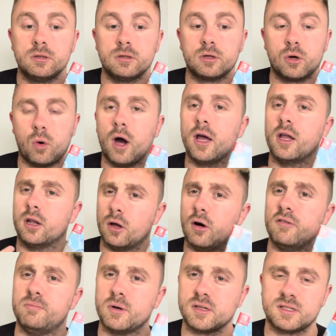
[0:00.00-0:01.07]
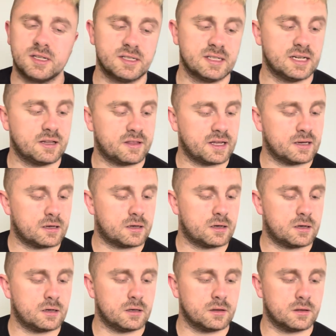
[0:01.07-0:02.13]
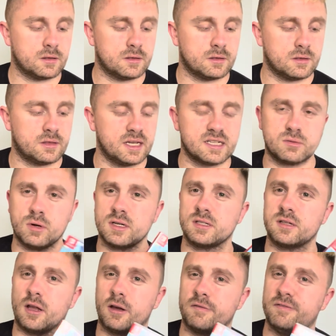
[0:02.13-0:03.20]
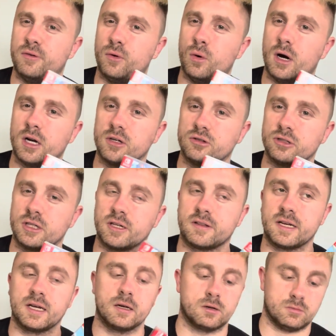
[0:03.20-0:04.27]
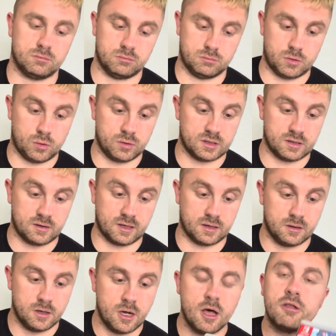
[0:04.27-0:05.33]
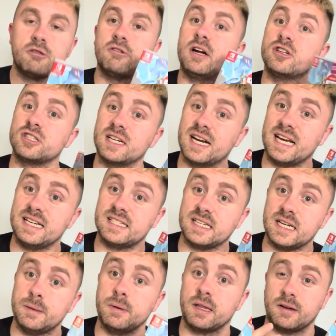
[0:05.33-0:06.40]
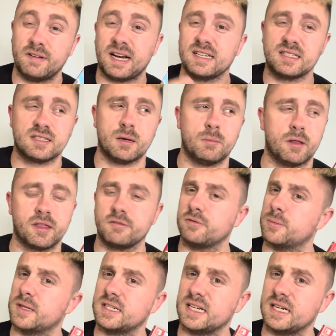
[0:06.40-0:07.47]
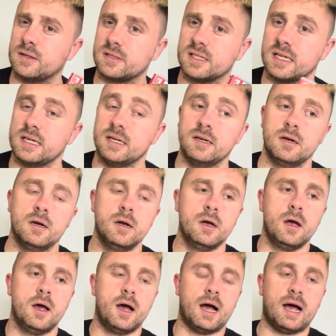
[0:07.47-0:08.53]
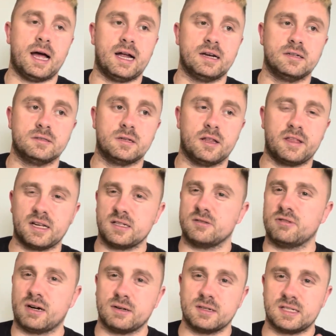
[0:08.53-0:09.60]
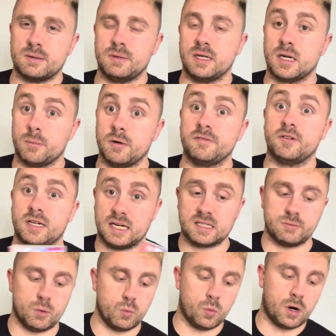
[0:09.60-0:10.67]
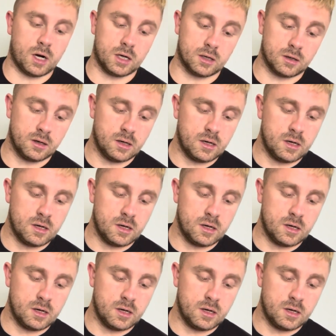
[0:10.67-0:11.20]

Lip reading: quite a lot of monsters in. I think this one's like 400, I think, or I think 380, but they've added some, I think, from the DLC, and I think it's around a similar number for Nexamon 1.